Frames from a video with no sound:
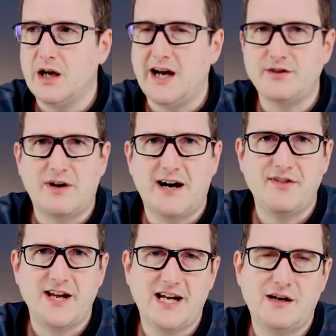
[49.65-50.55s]
I'd
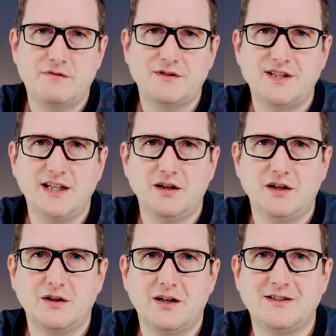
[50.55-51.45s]
rather have a single